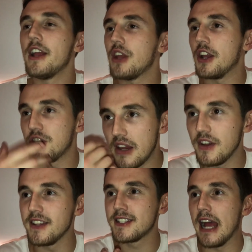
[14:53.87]
I
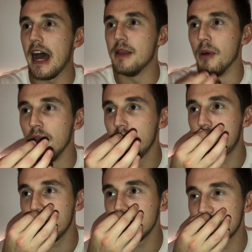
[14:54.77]
shaved it at the start of the month.
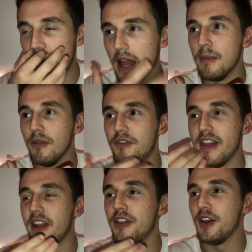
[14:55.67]
Start of the month
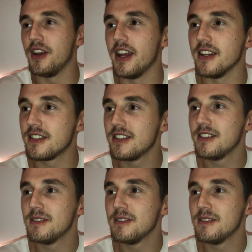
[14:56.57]
and then 30 days.